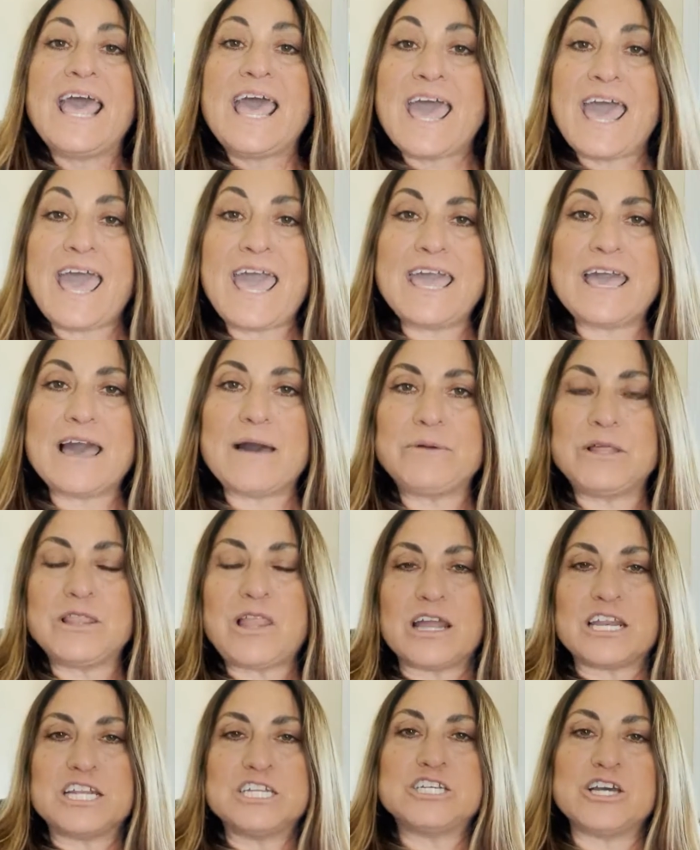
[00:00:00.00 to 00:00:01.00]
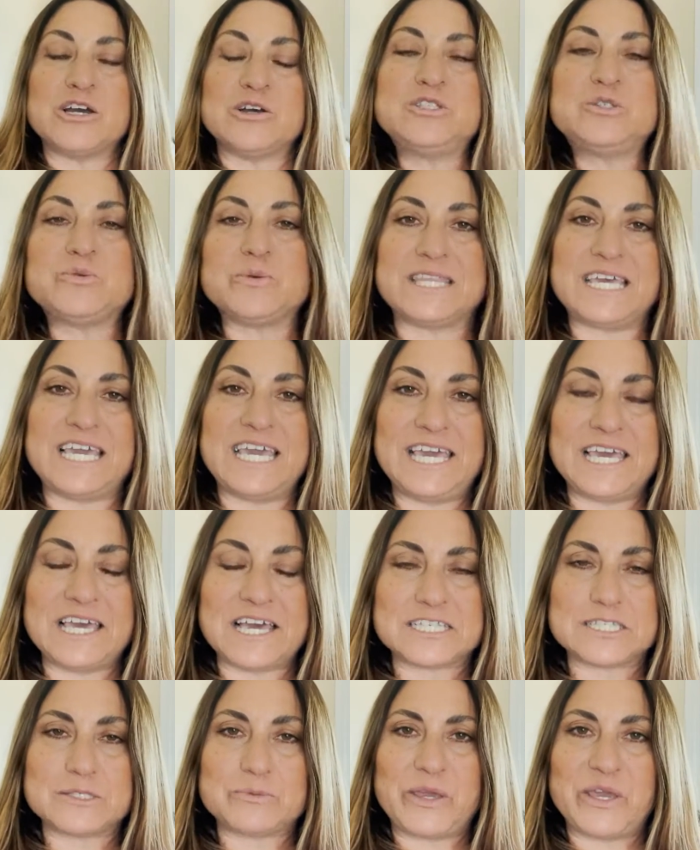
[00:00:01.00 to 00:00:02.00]
Hey, I'm Allana Jones with
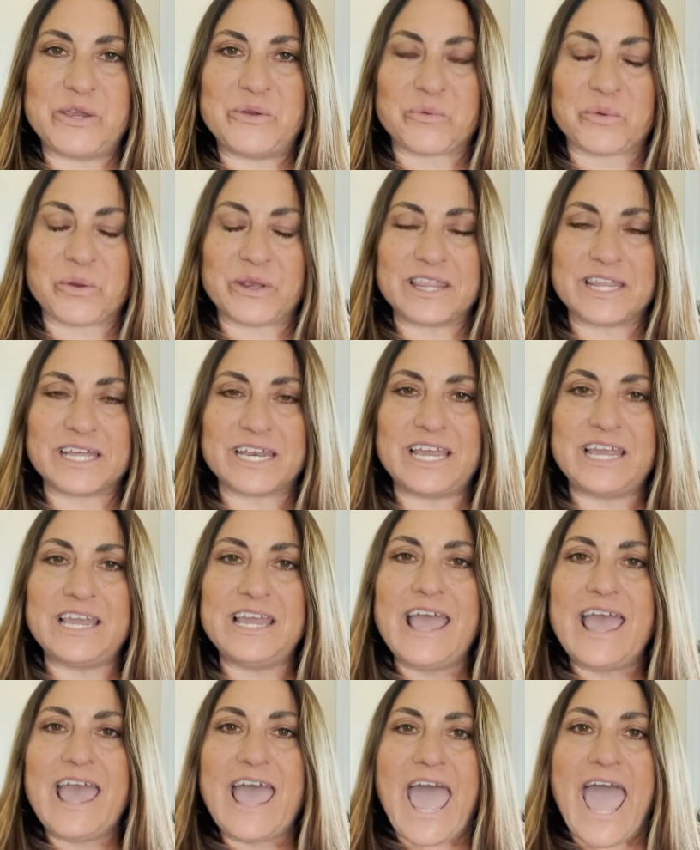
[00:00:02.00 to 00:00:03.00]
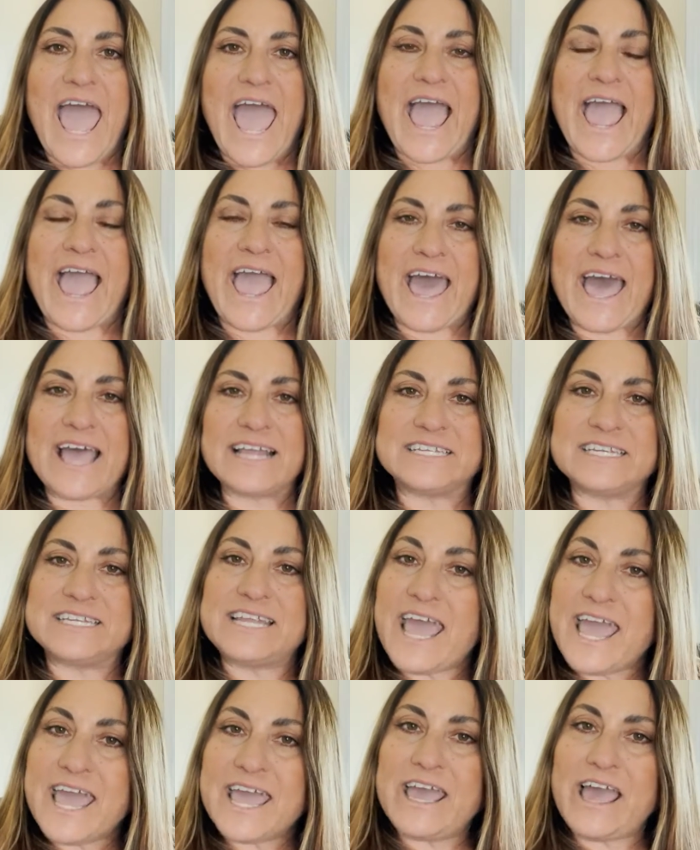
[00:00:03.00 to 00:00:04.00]
eXp Realty, and
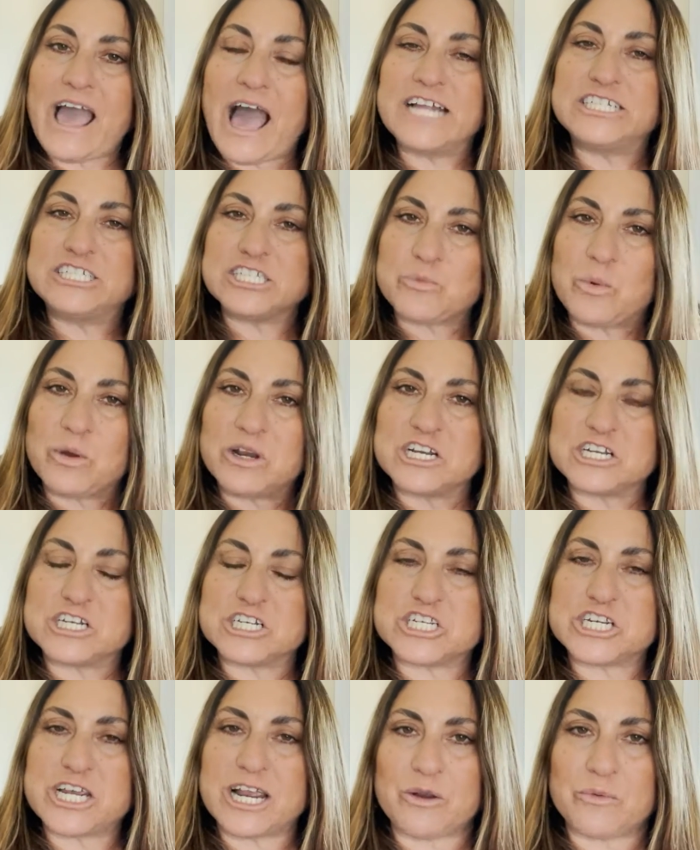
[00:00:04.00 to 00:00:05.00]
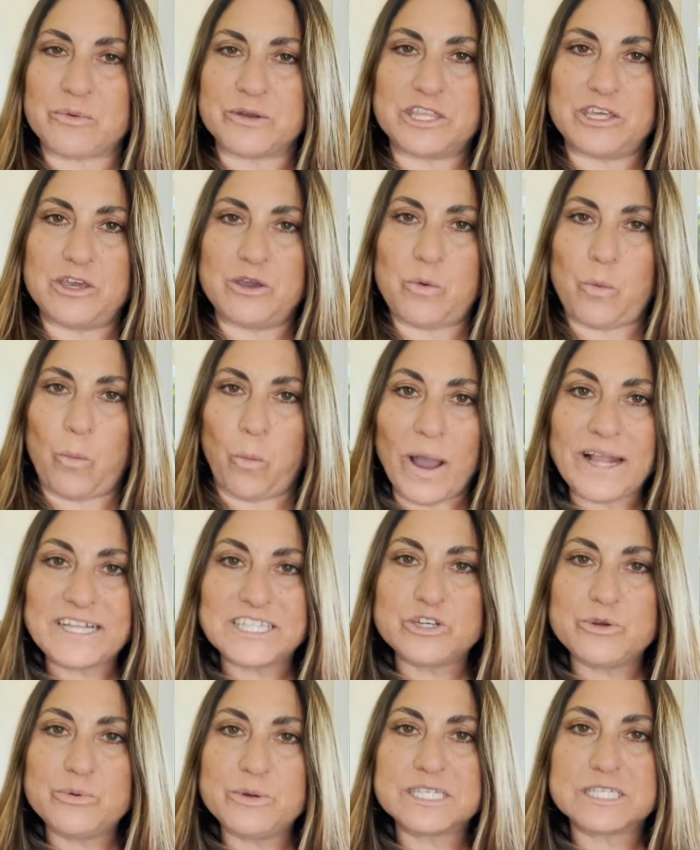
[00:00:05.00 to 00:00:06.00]
today I just wanted to share with you
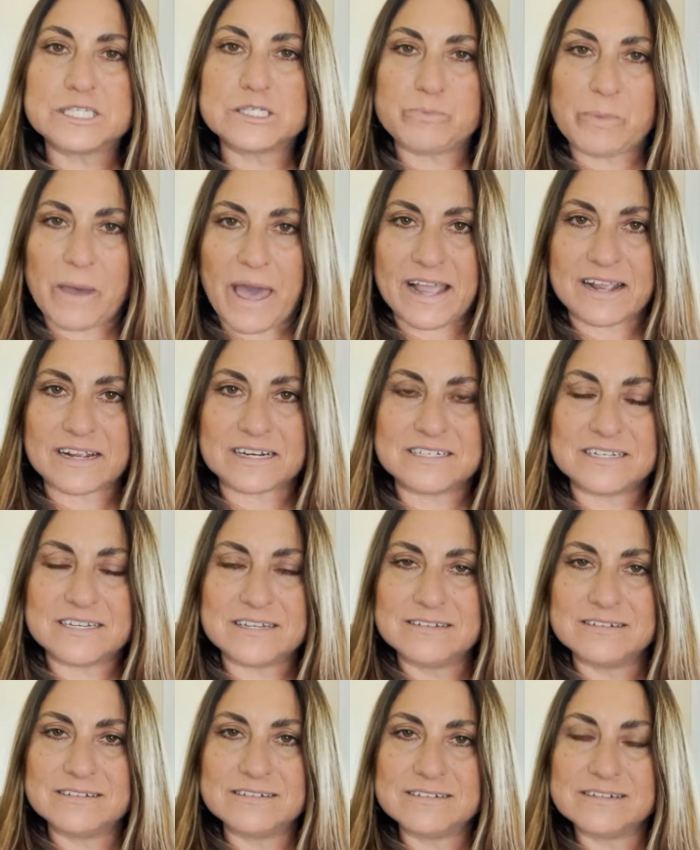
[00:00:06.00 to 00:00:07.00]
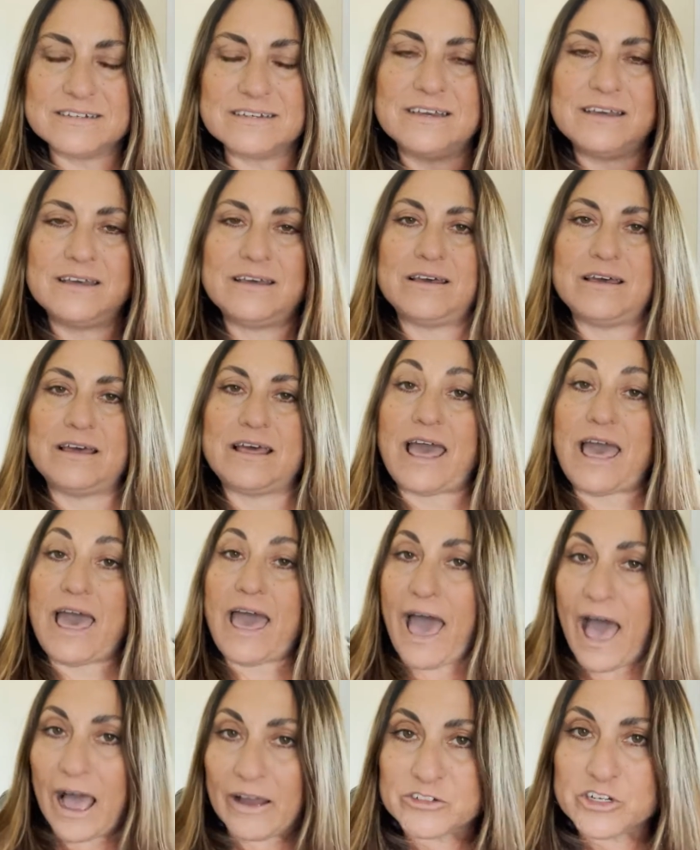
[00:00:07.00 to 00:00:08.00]
what to expect
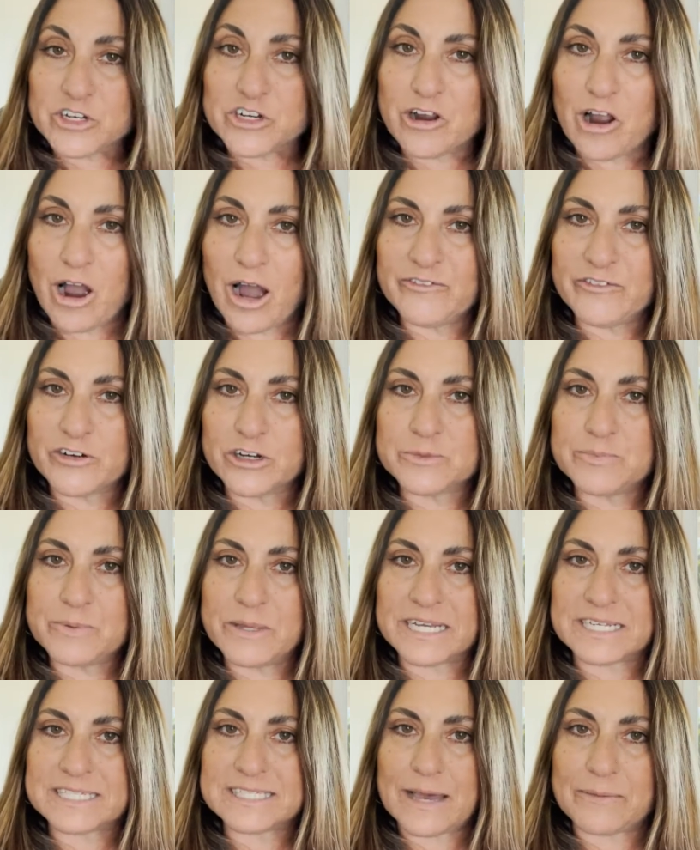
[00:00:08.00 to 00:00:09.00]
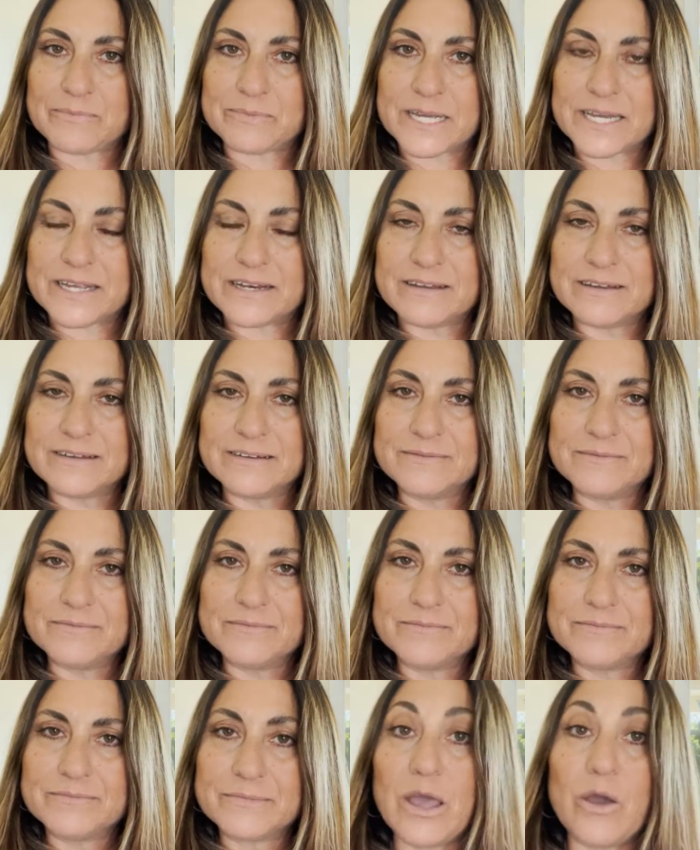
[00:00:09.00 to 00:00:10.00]
after your offer's been accepted,
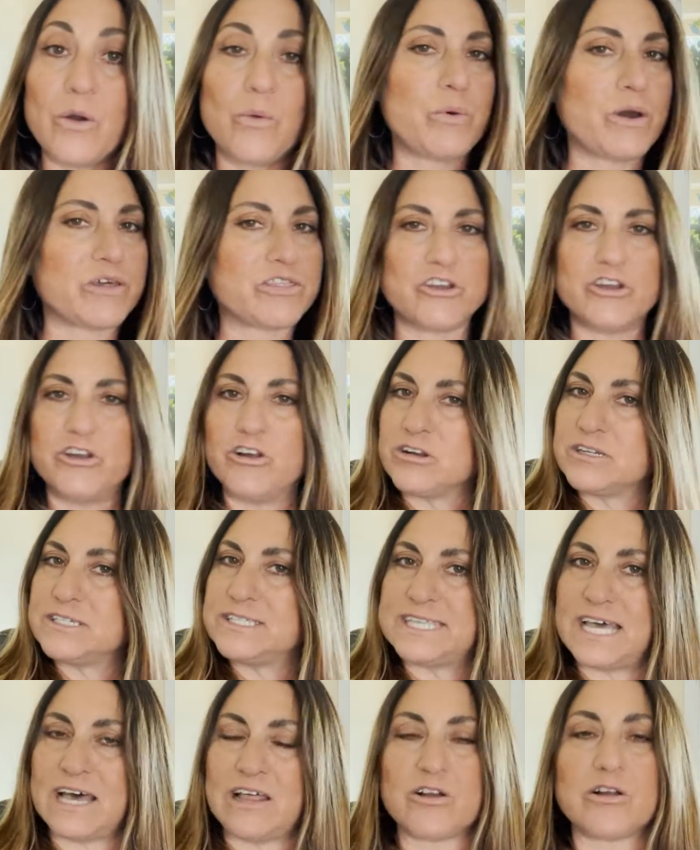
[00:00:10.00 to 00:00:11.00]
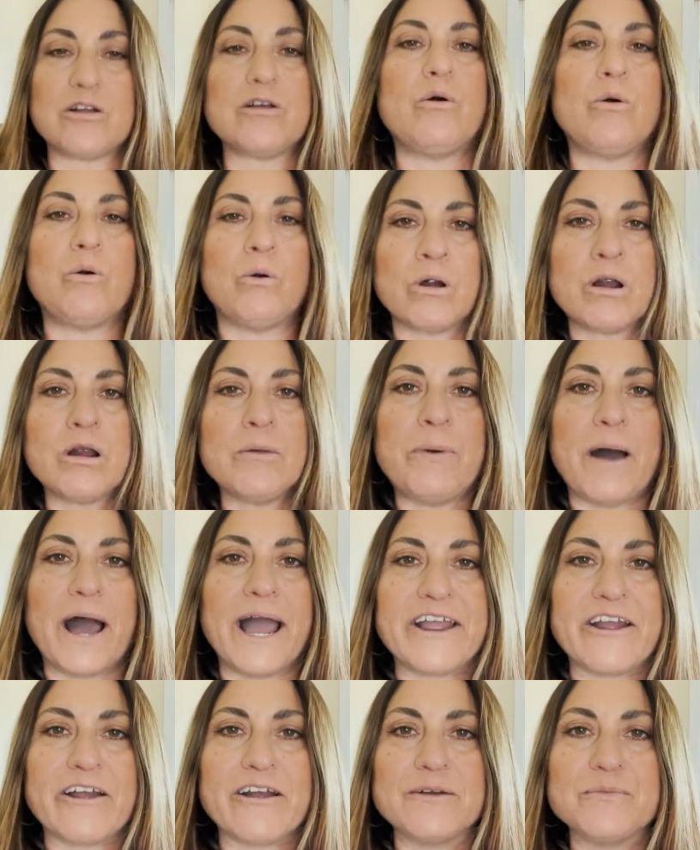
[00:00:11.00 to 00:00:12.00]
whether you're a seller or a
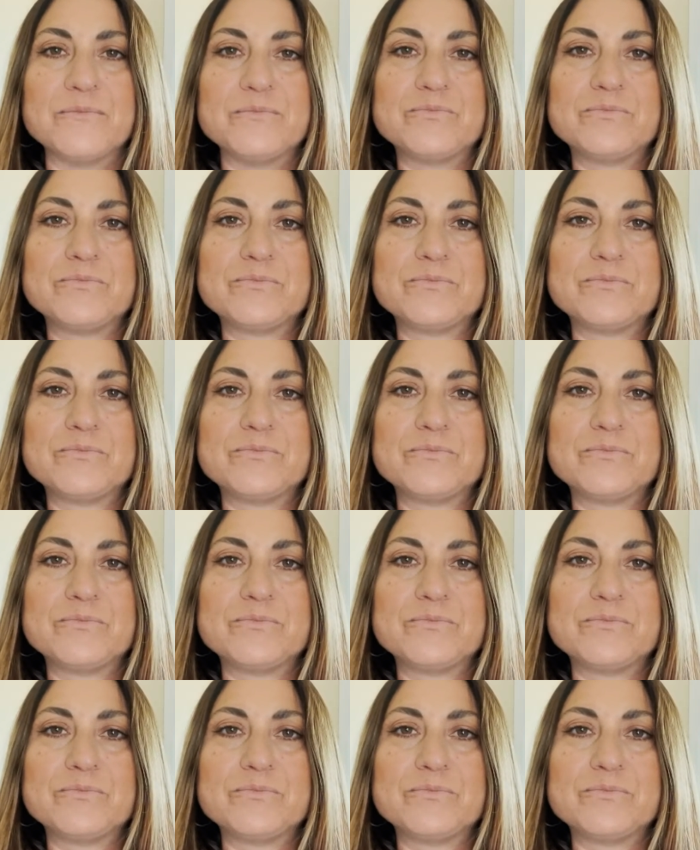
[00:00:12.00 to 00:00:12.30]
buyer.